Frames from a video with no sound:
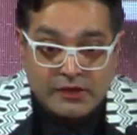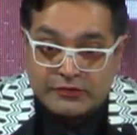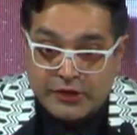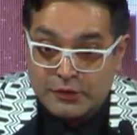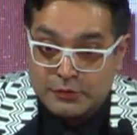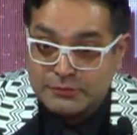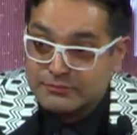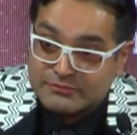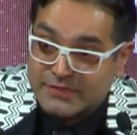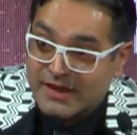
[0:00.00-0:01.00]

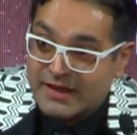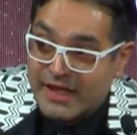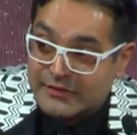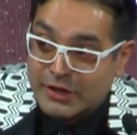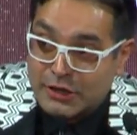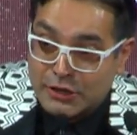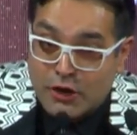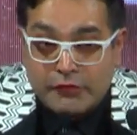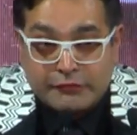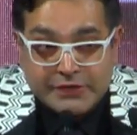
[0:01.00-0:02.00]
So there's a
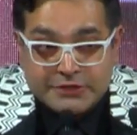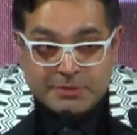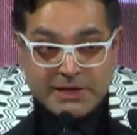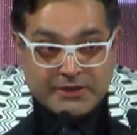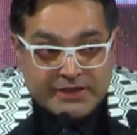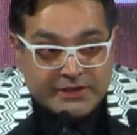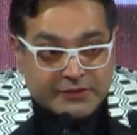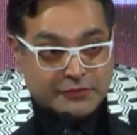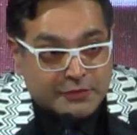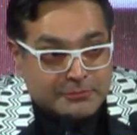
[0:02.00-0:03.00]
lot of rich people in
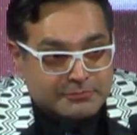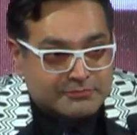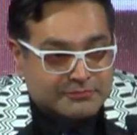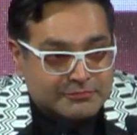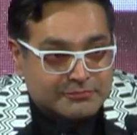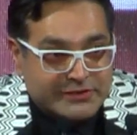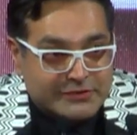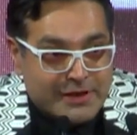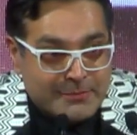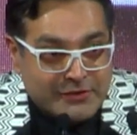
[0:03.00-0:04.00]
this room,
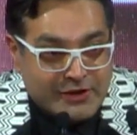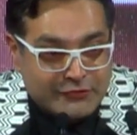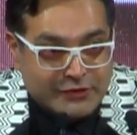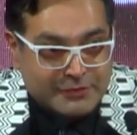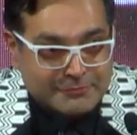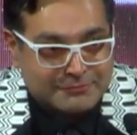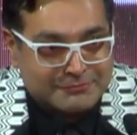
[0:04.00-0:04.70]
Mr. Rami Ranger.